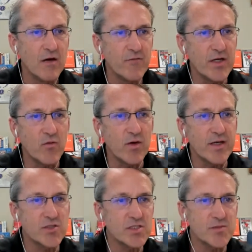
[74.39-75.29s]

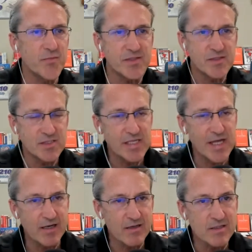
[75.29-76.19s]
Fuqua. She is a business
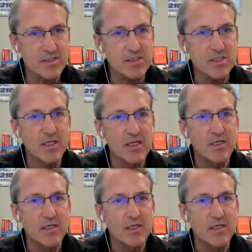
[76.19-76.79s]
analyst.